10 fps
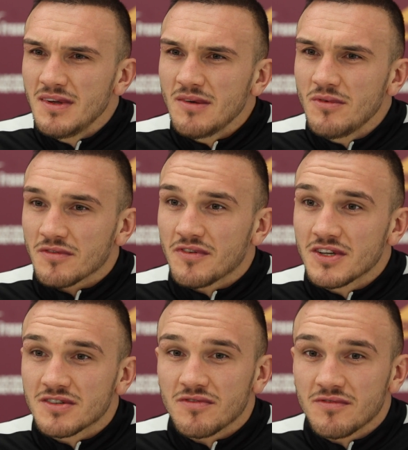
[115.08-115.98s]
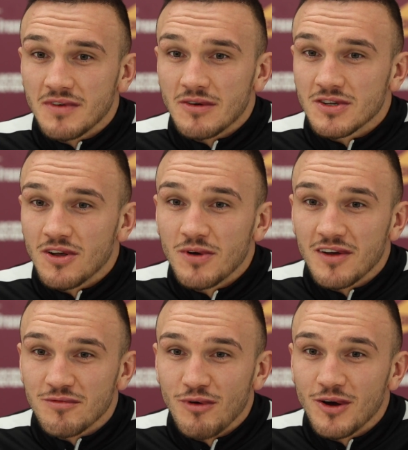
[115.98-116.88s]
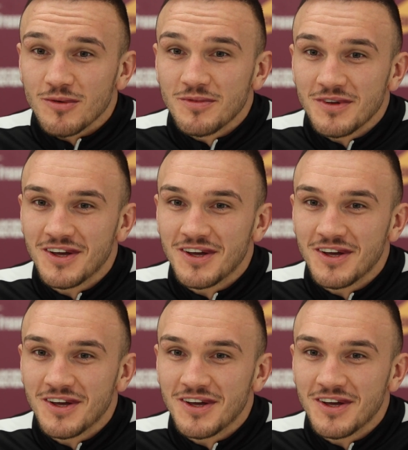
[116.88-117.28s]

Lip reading: Well, first of all, I was a long way from home,